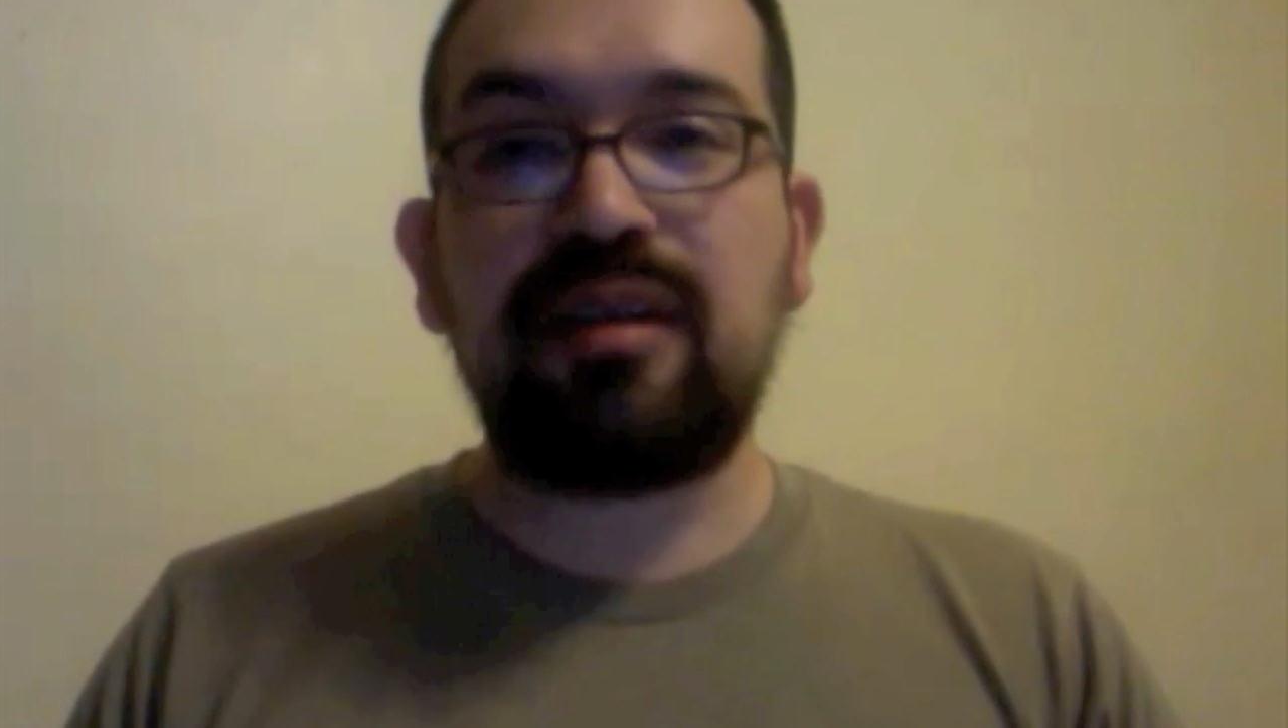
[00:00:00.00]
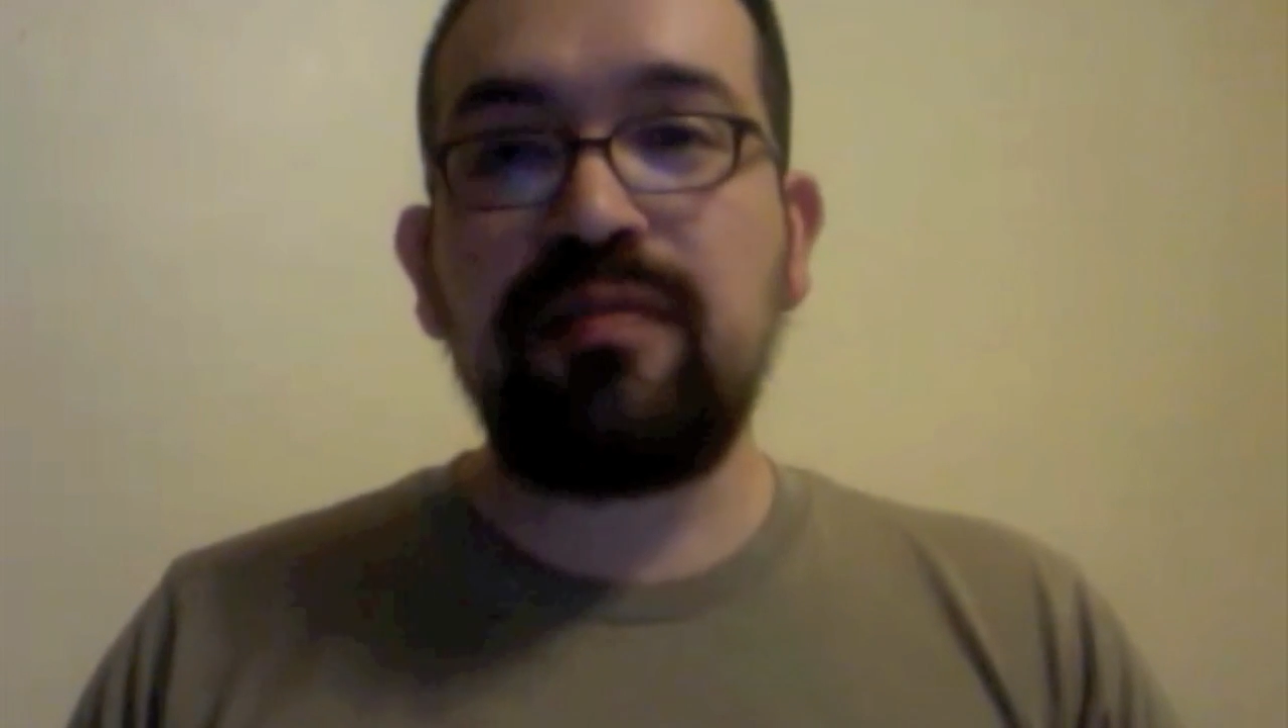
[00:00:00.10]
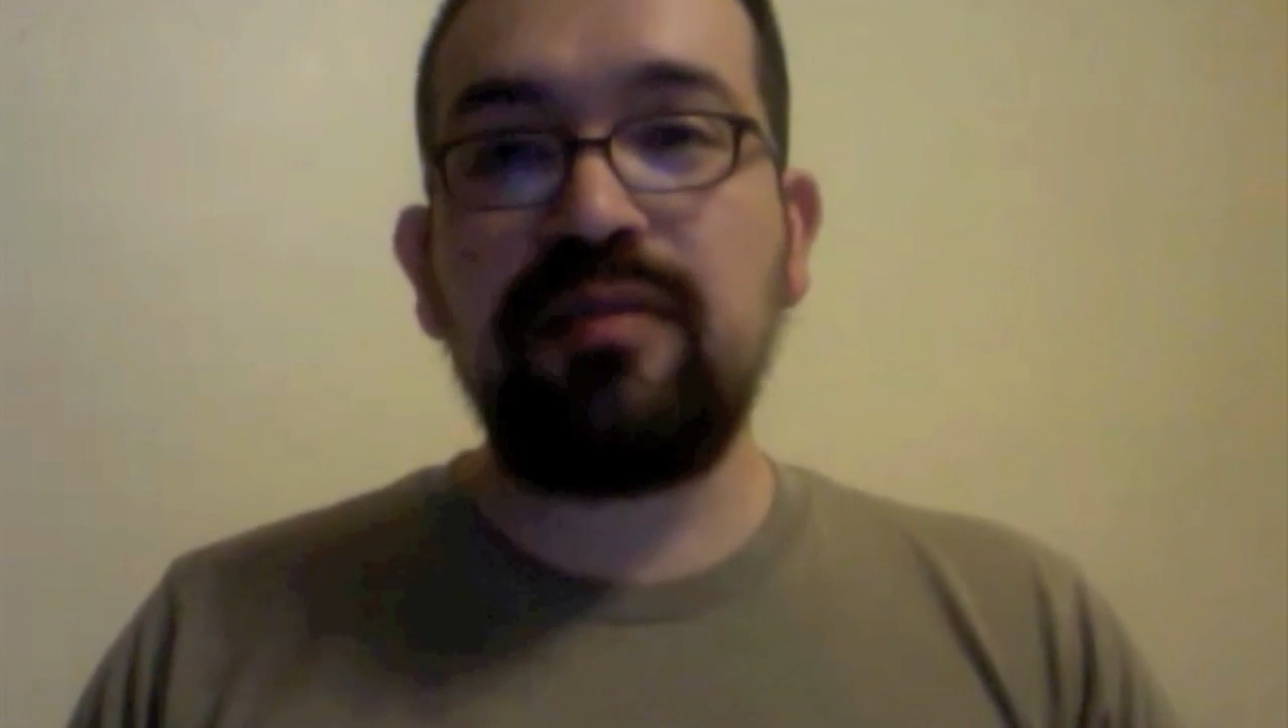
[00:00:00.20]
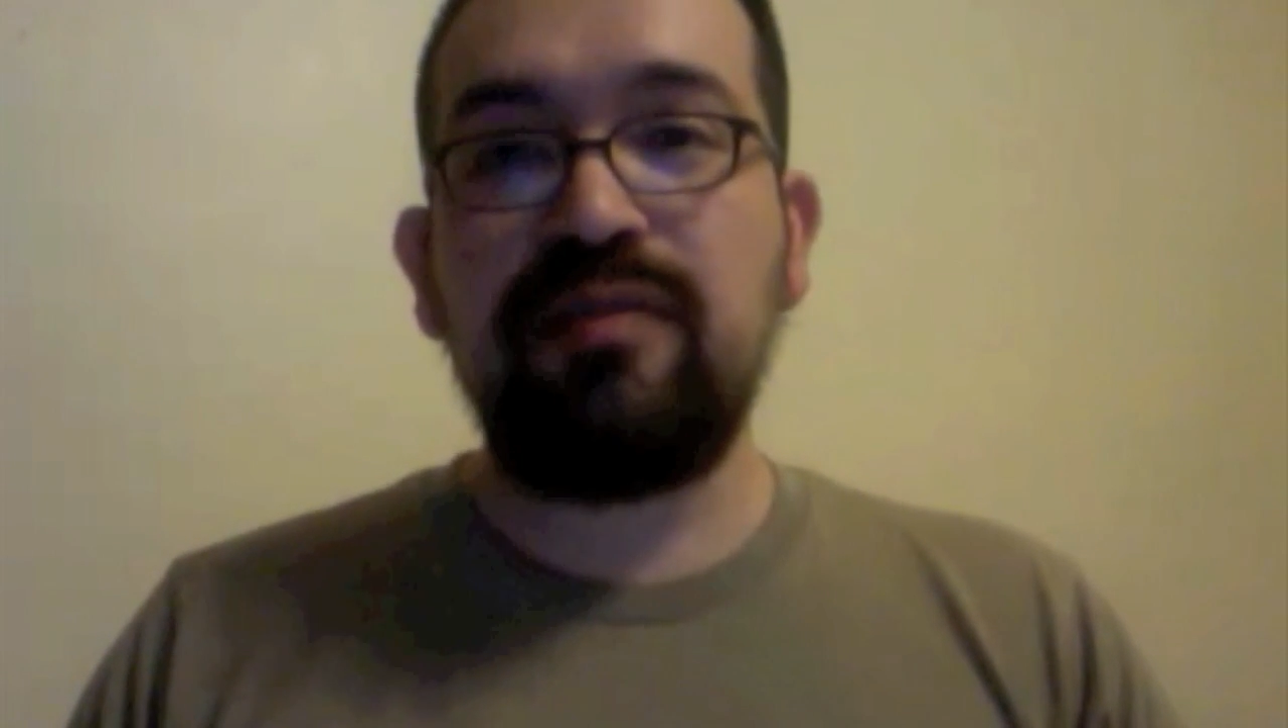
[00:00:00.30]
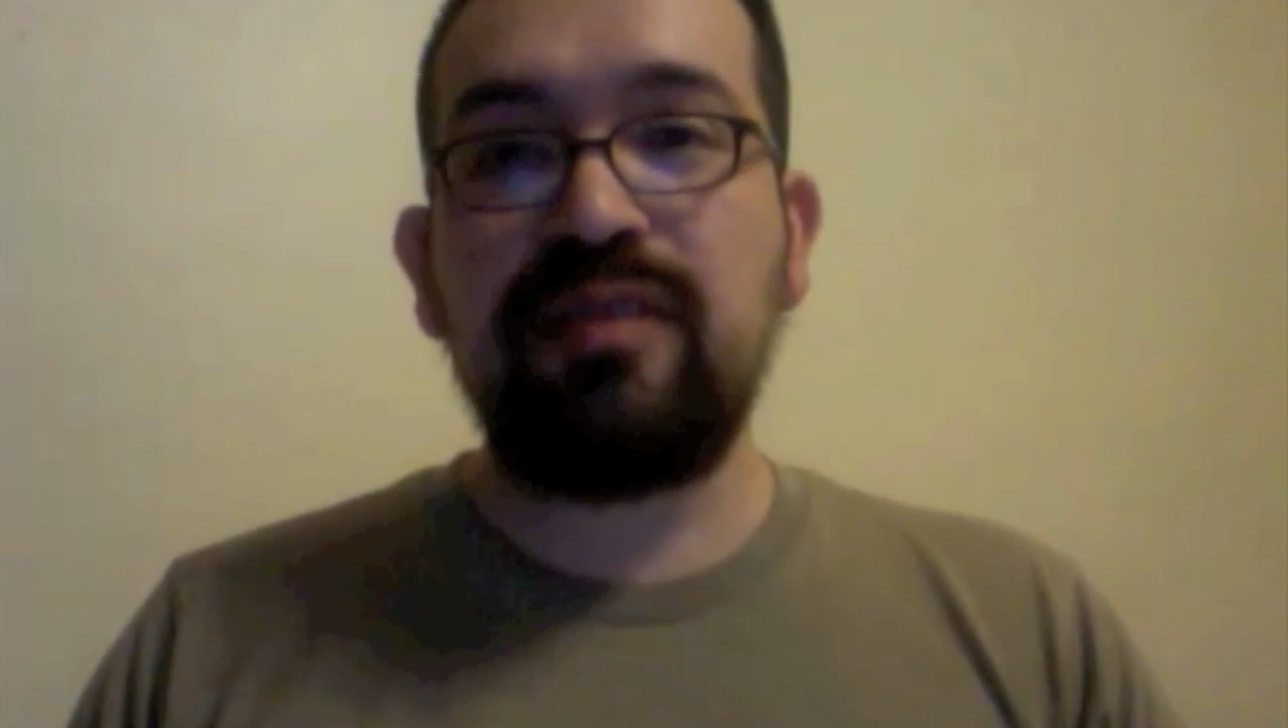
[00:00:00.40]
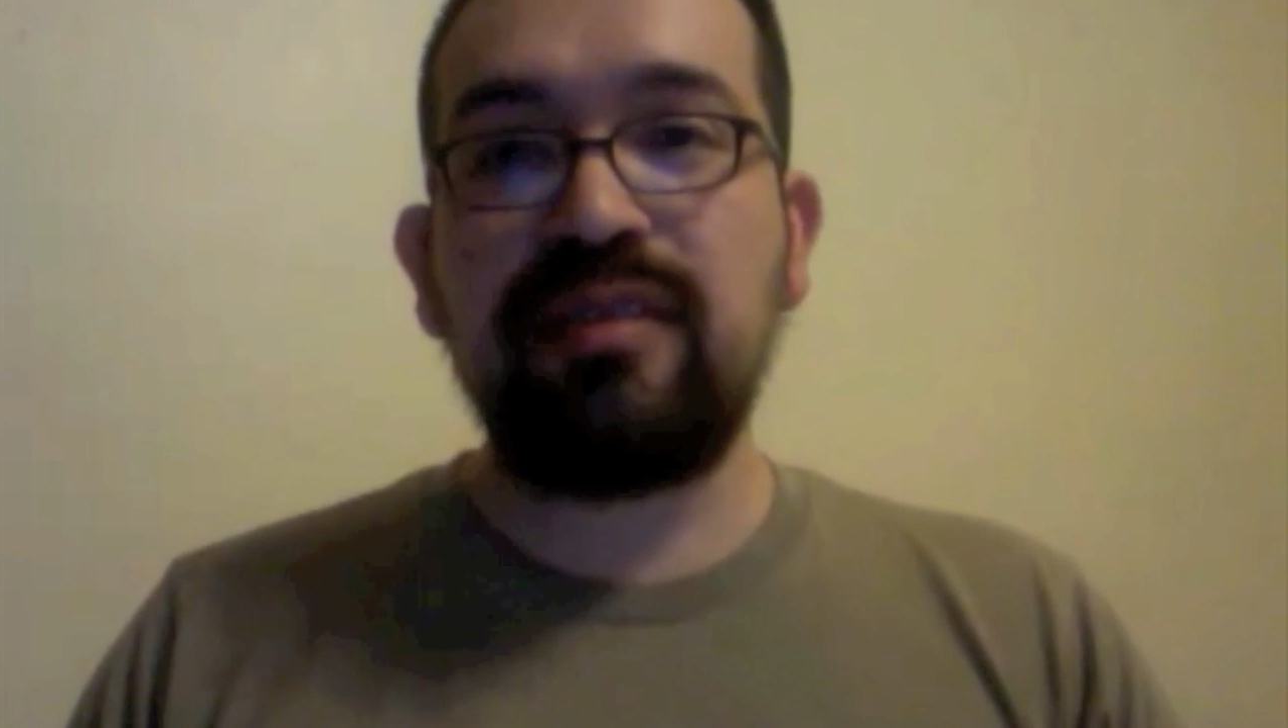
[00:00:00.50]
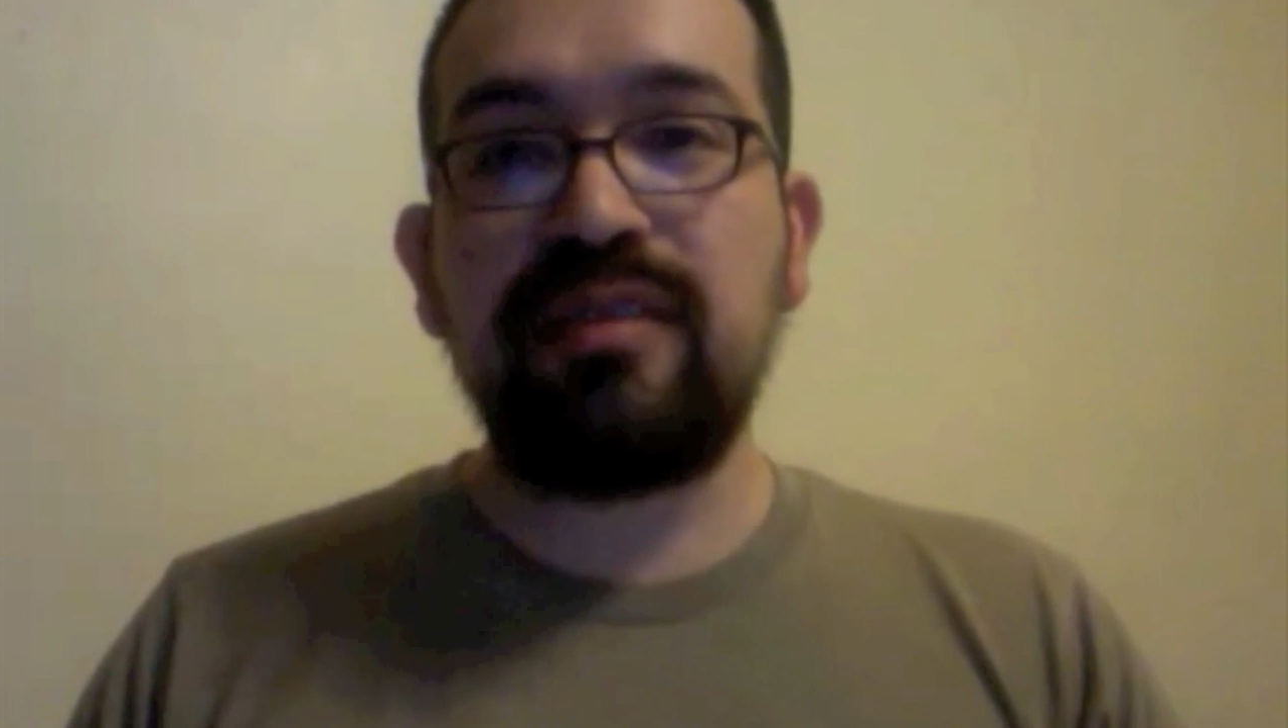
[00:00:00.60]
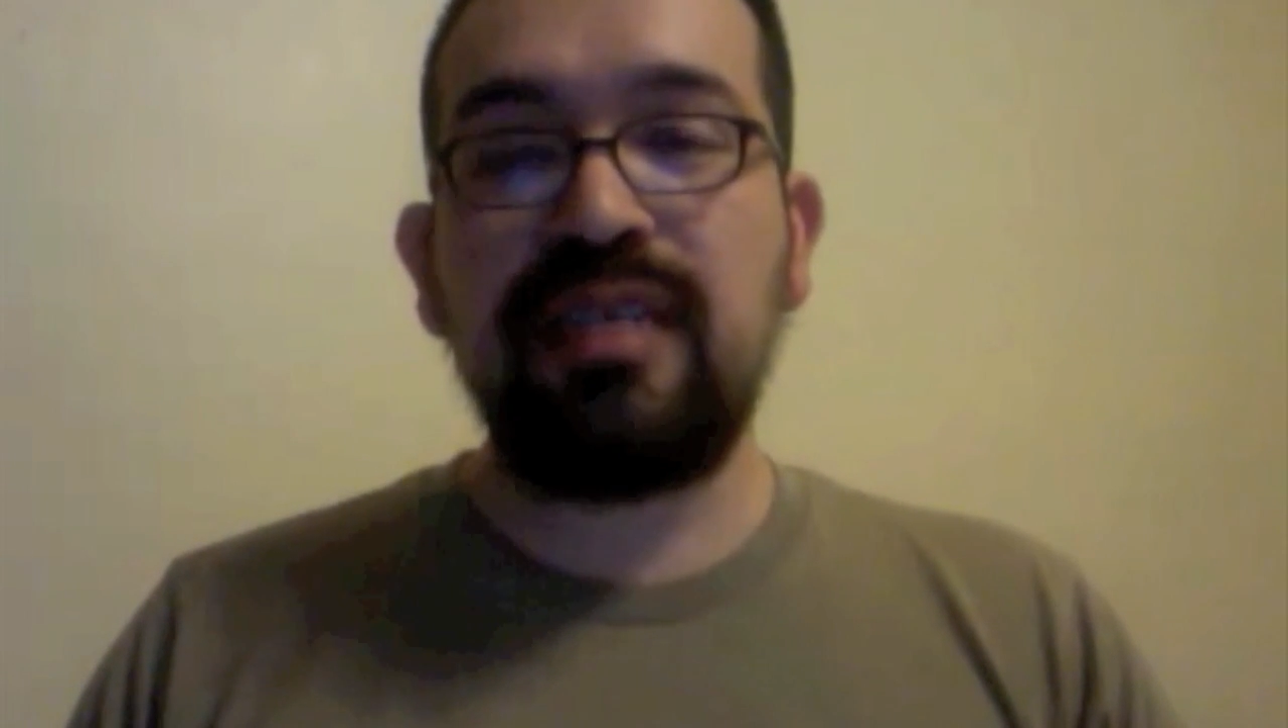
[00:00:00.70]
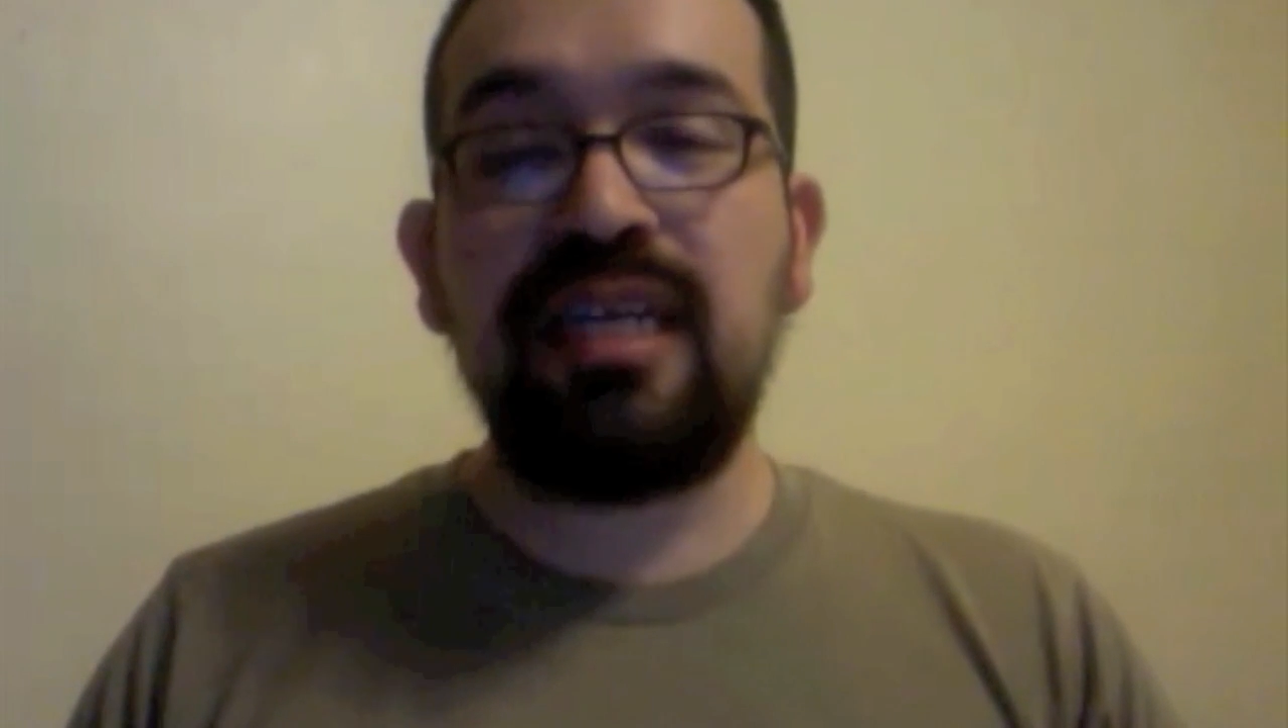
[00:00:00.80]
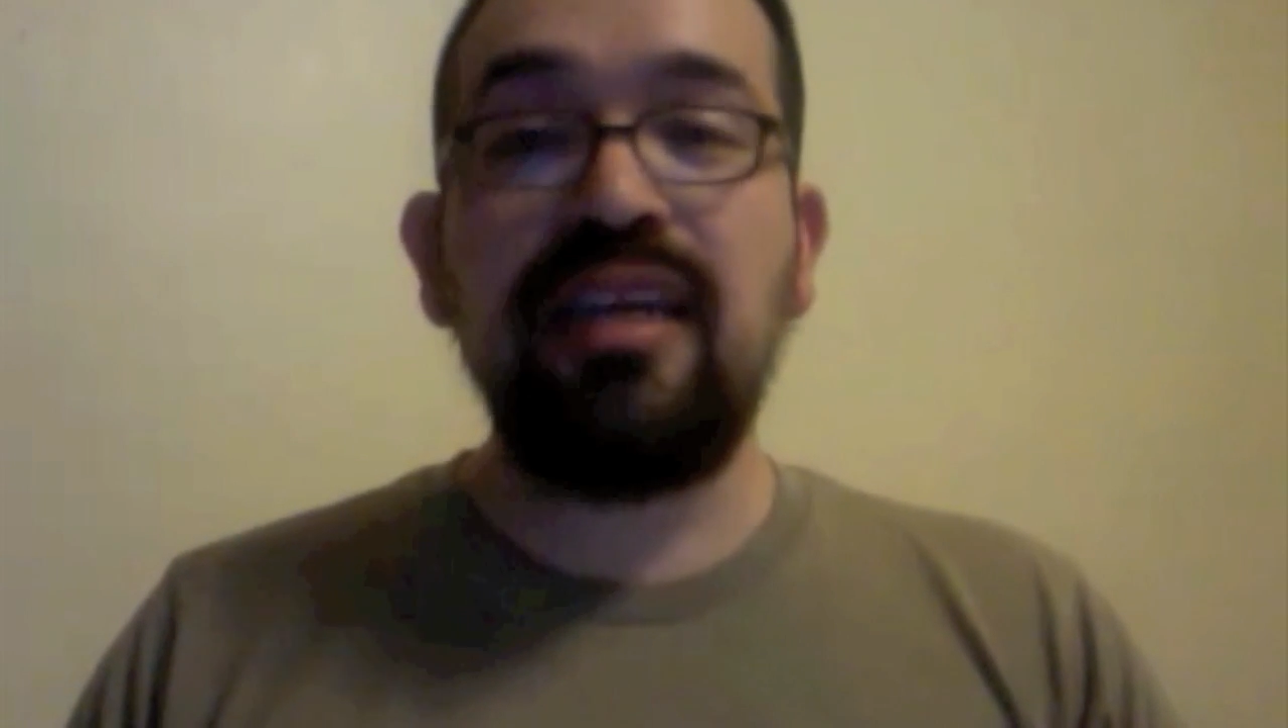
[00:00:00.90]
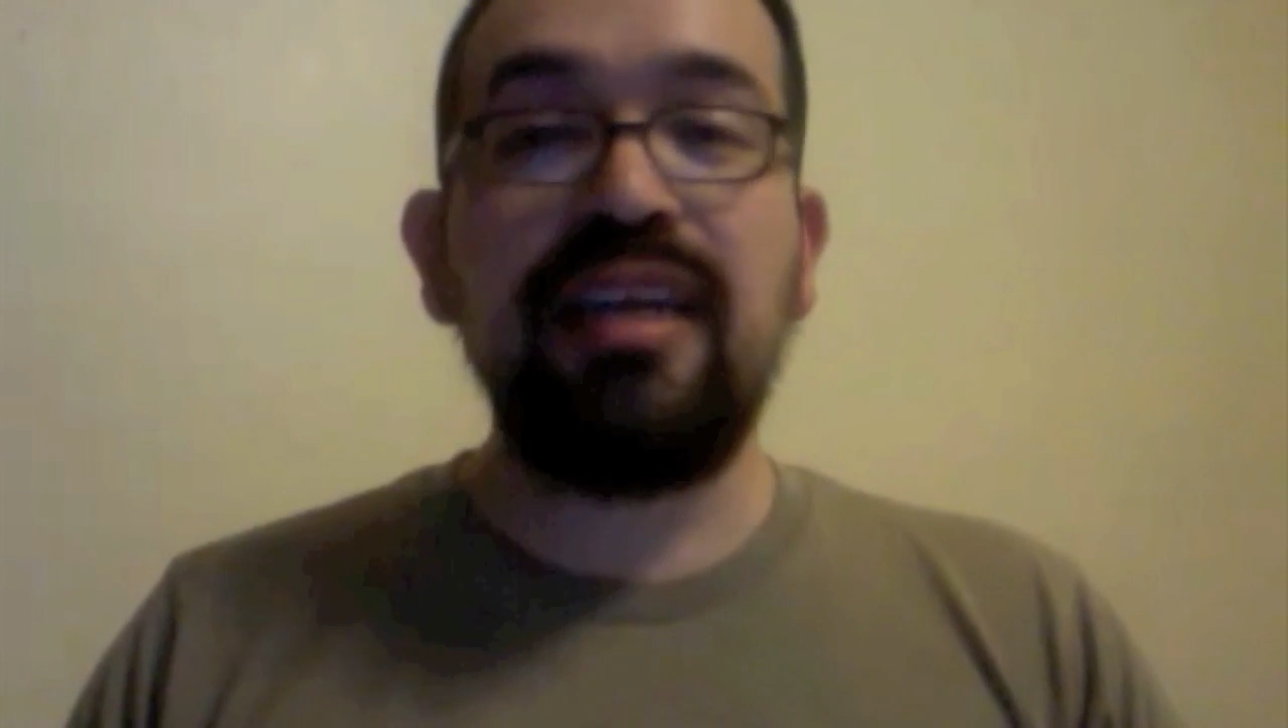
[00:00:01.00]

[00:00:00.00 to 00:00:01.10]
ARM2 Visions